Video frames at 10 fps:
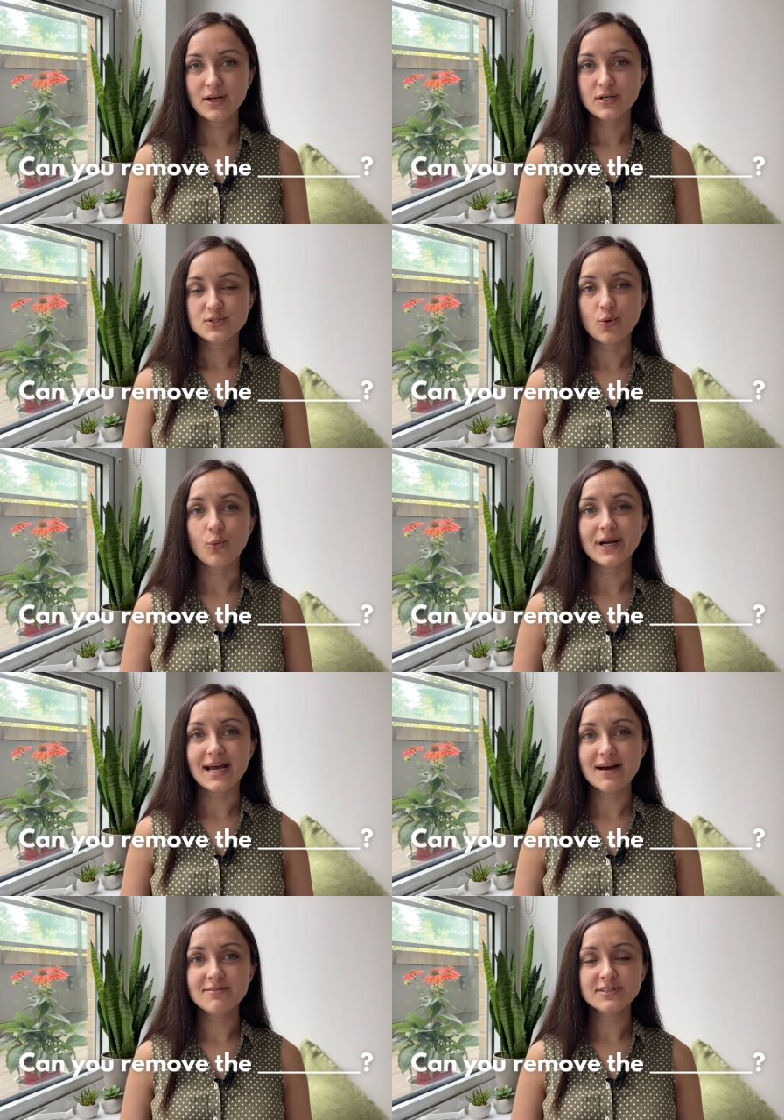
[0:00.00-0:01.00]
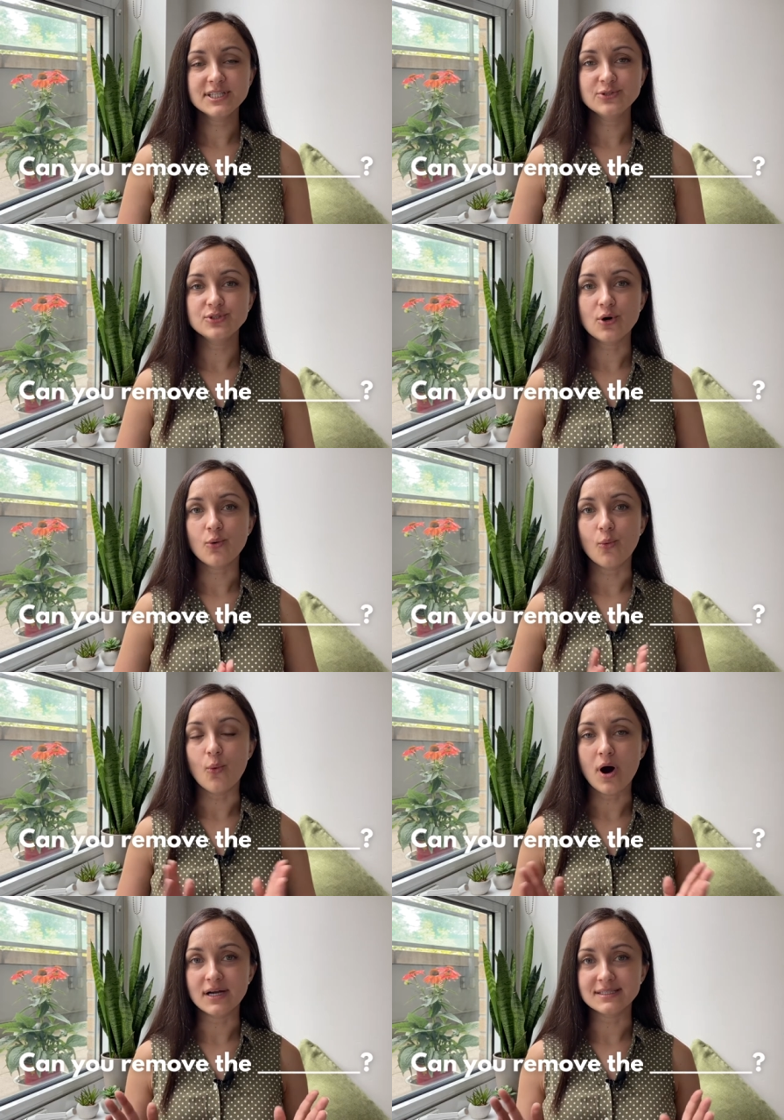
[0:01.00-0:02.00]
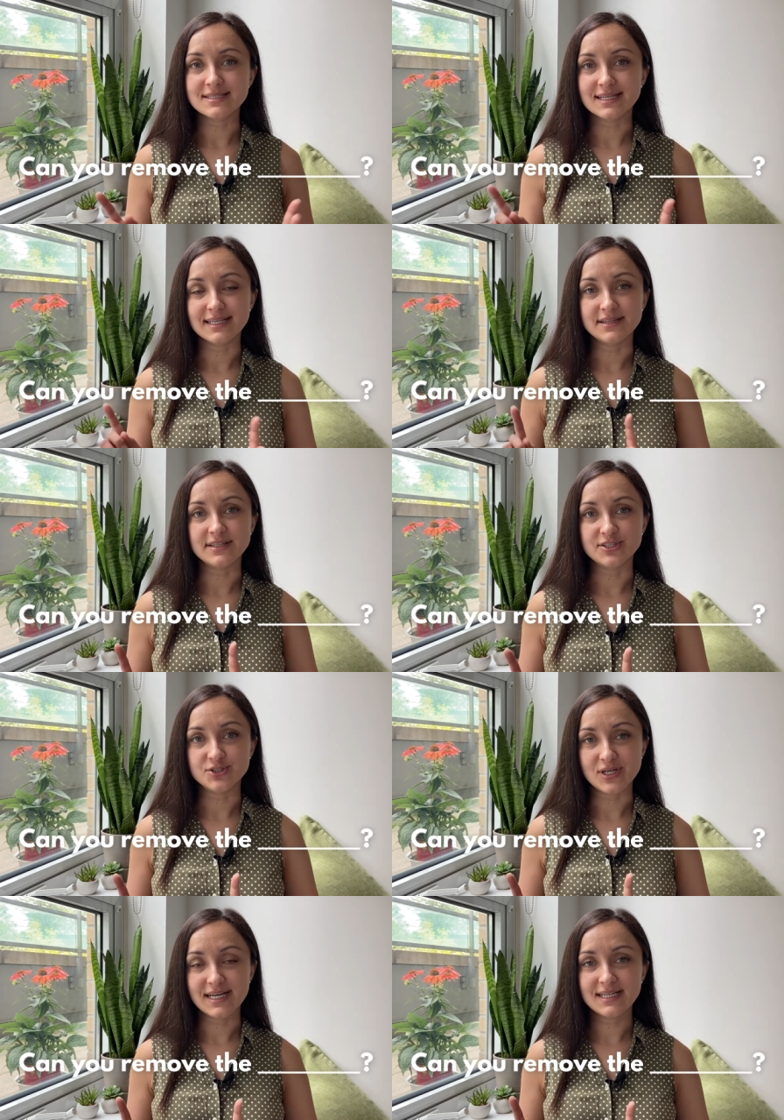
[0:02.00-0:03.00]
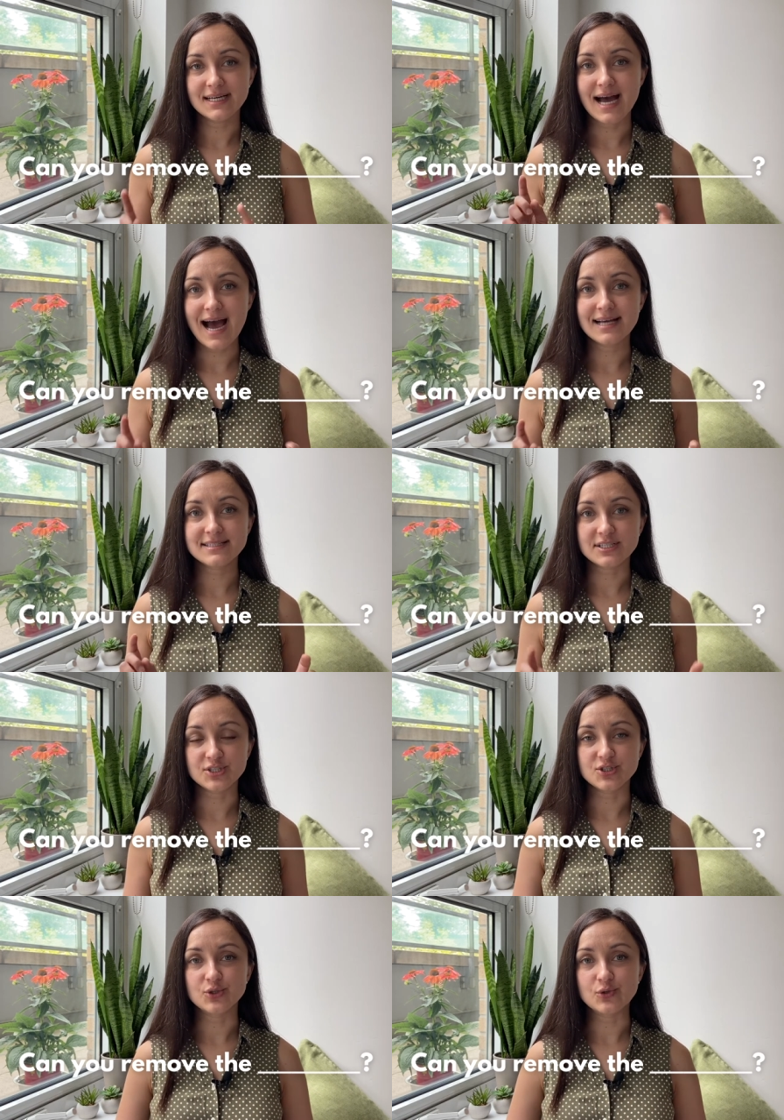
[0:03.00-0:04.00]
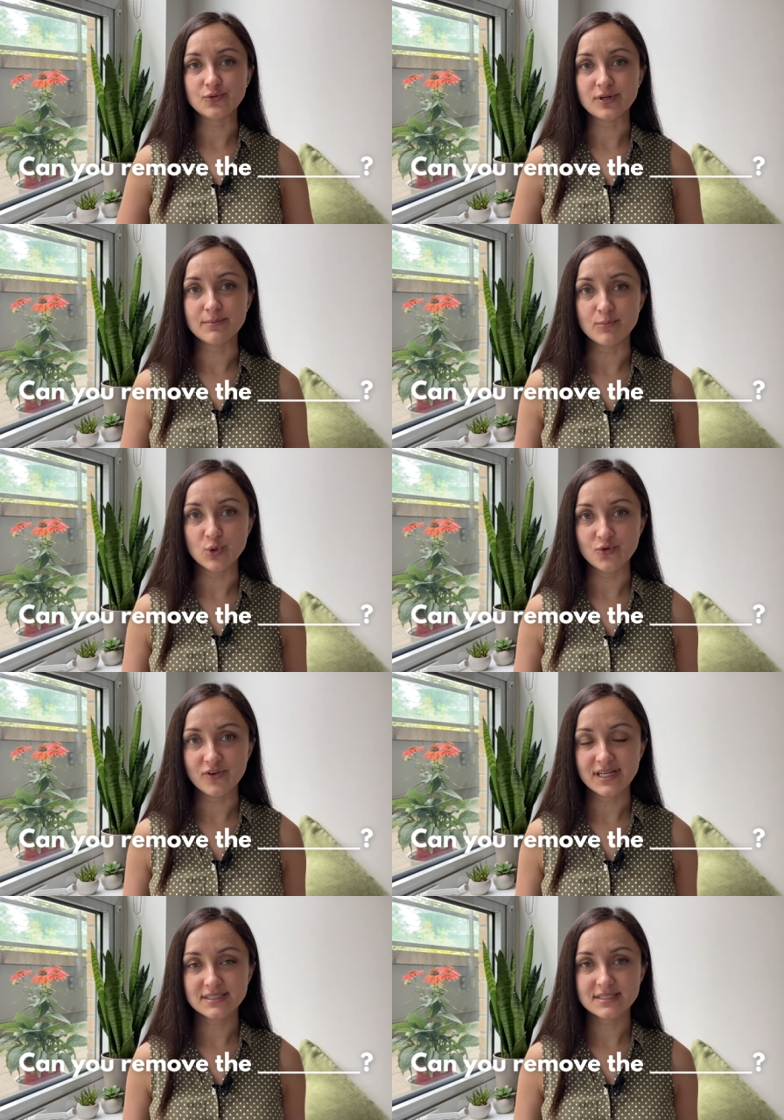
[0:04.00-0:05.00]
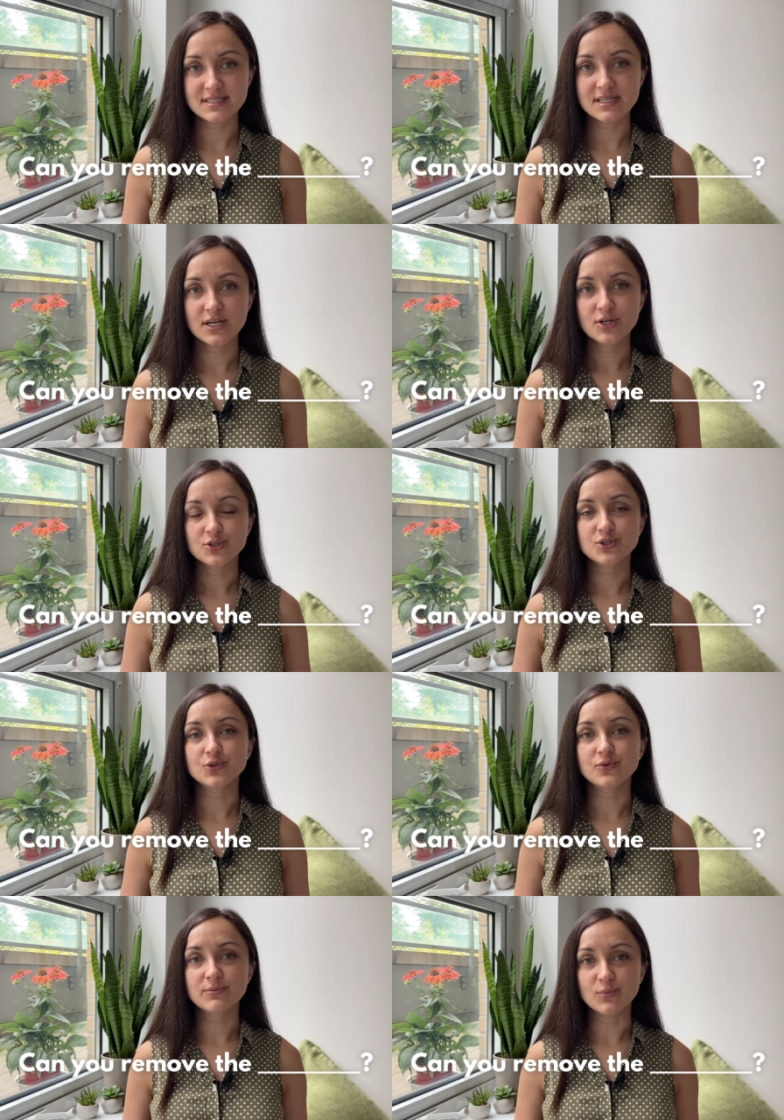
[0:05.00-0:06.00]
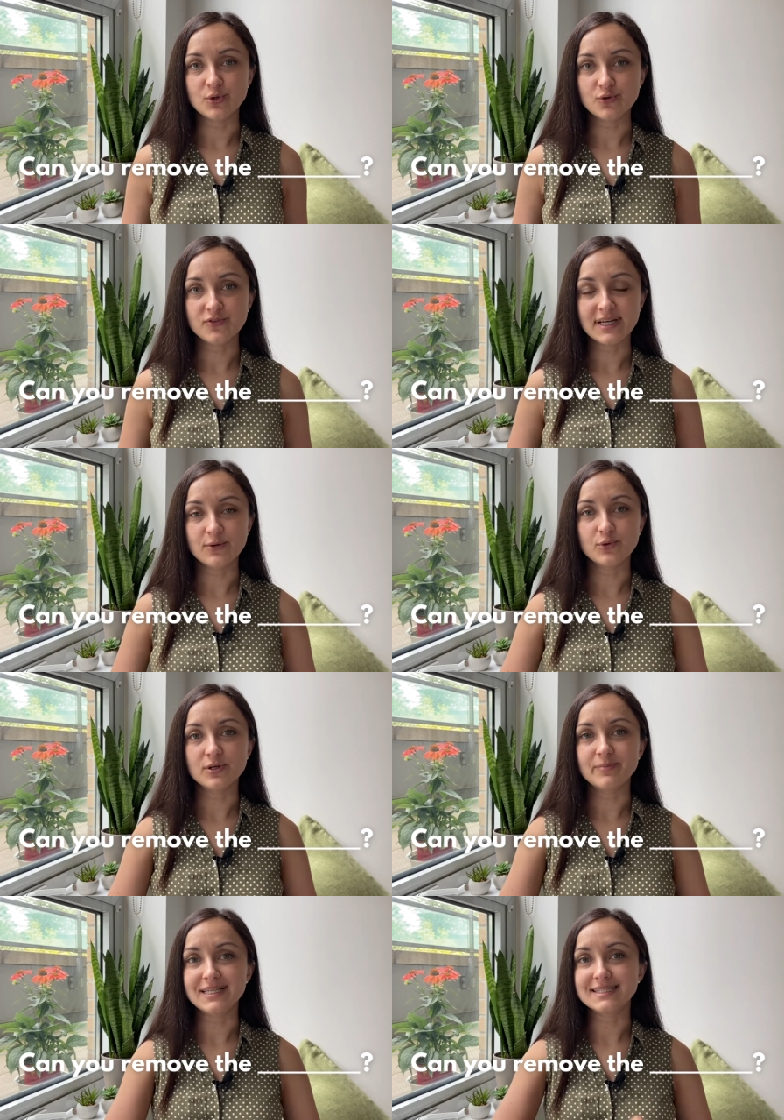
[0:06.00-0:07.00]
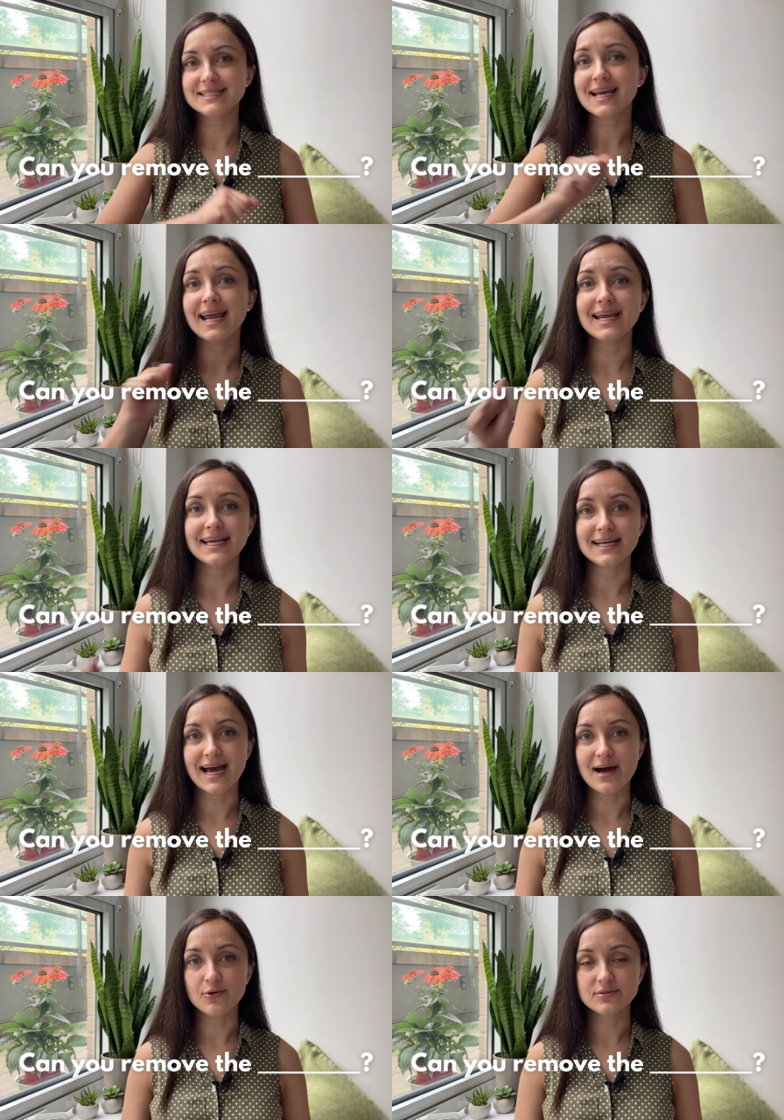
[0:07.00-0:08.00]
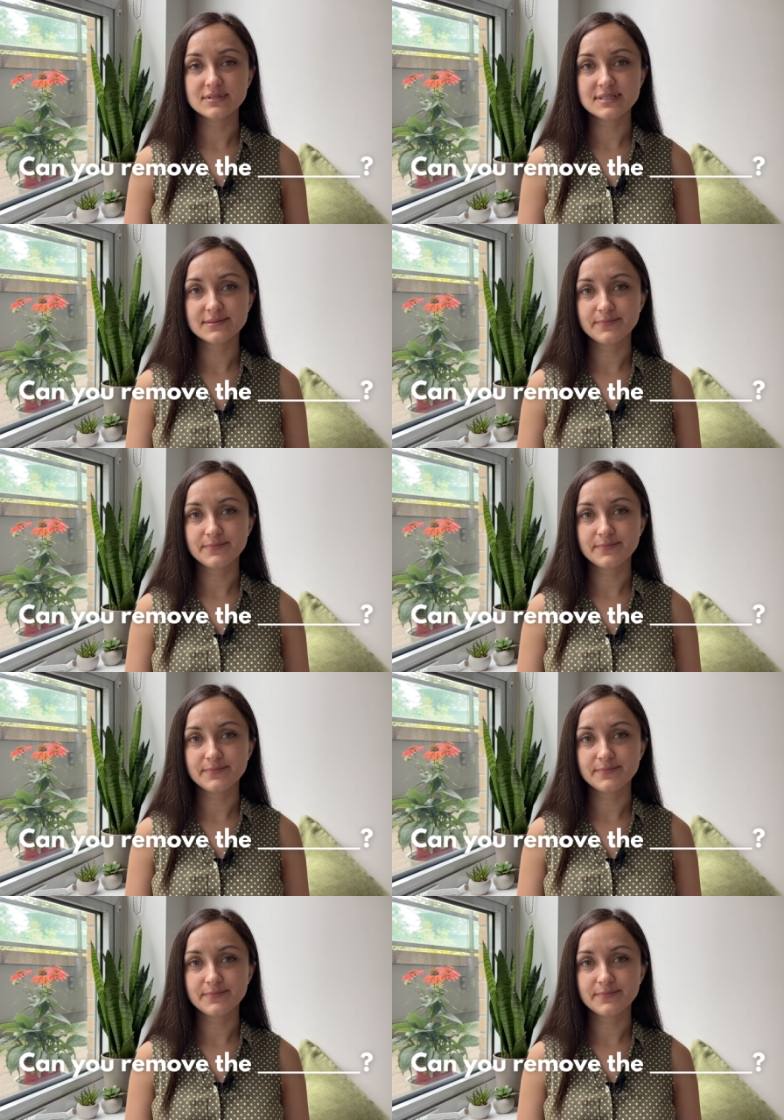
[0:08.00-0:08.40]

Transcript: So whatever you don't want in the drink, ask to remove it. To remove, it will be taken out.